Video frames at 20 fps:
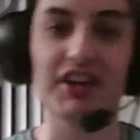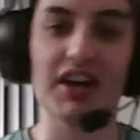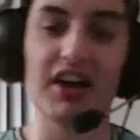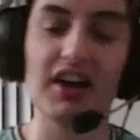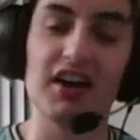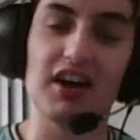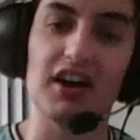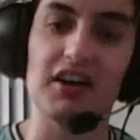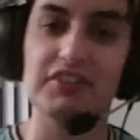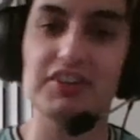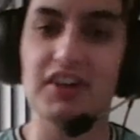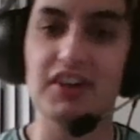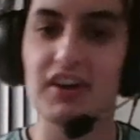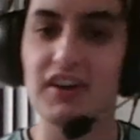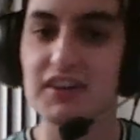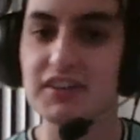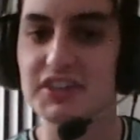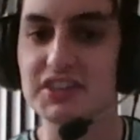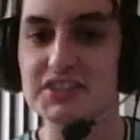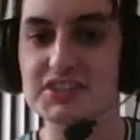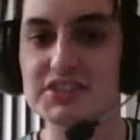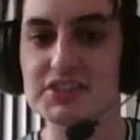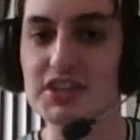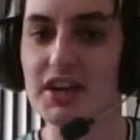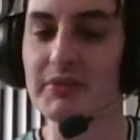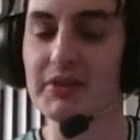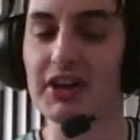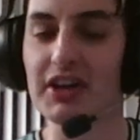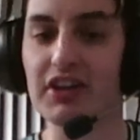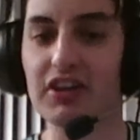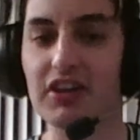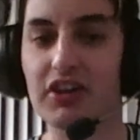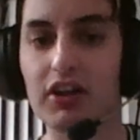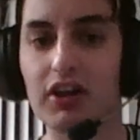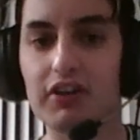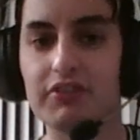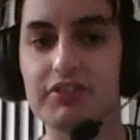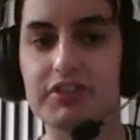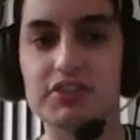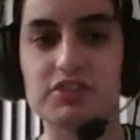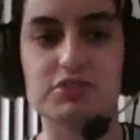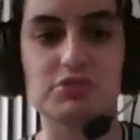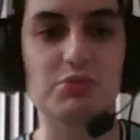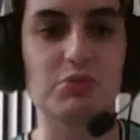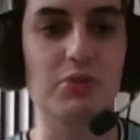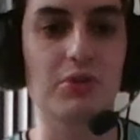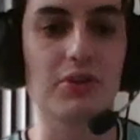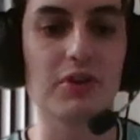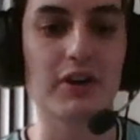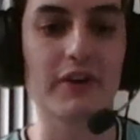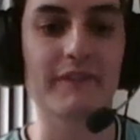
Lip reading: of Kaguya-sama, Love is War.